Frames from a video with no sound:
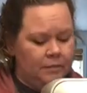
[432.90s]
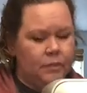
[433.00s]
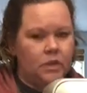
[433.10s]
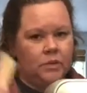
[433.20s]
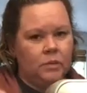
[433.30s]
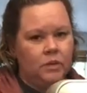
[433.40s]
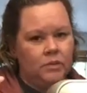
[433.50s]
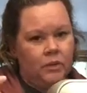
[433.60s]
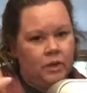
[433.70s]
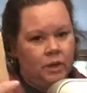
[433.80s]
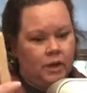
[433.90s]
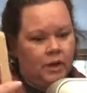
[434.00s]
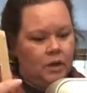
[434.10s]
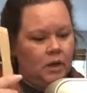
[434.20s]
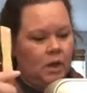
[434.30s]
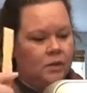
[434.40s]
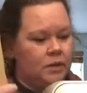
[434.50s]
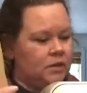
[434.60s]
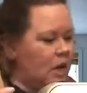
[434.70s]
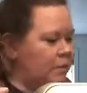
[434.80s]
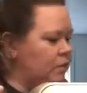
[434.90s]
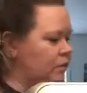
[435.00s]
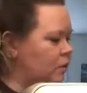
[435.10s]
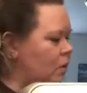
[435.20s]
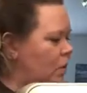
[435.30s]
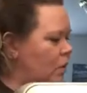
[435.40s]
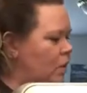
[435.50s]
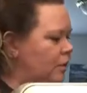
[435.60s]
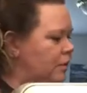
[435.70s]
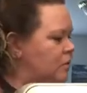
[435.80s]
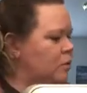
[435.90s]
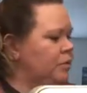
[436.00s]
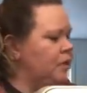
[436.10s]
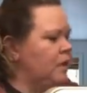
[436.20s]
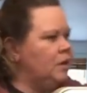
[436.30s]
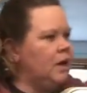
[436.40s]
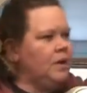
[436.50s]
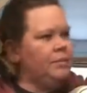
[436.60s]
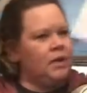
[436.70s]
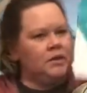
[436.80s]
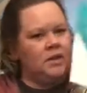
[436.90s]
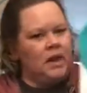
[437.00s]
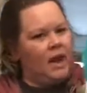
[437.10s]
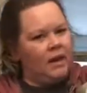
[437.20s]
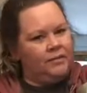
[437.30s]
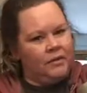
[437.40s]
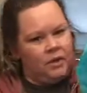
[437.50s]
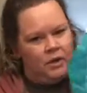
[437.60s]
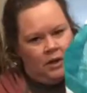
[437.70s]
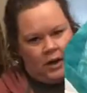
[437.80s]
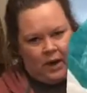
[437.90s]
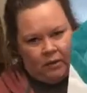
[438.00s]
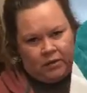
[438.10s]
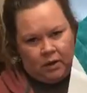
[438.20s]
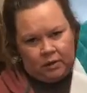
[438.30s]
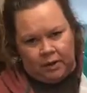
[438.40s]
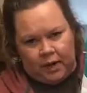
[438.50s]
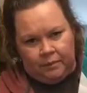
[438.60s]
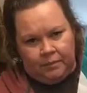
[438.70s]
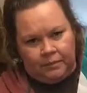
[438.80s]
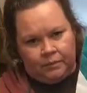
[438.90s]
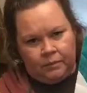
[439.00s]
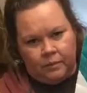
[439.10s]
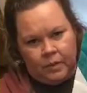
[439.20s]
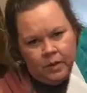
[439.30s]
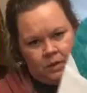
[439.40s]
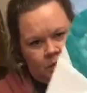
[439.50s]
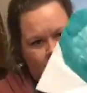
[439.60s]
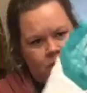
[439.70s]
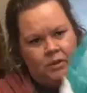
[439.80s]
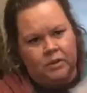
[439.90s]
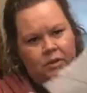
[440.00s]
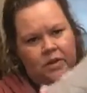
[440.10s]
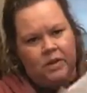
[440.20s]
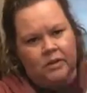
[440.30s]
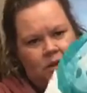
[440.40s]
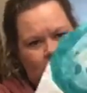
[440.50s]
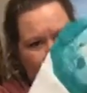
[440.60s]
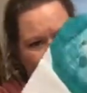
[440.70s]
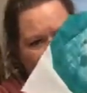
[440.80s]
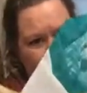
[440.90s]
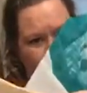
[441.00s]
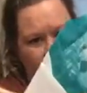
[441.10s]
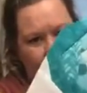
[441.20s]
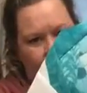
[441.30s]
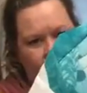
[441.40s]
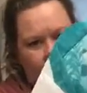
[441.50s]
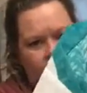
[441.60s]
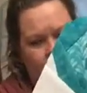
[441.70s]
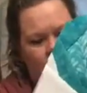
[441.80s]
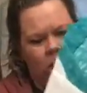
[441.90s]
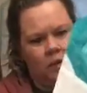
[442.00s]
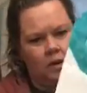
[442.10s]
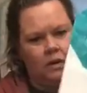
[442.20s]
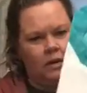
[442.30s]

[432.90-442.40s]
this works really good. This got me through this whole thing. I pressed it after I was all done. And so as you can see, I still haven't done a final press, but I will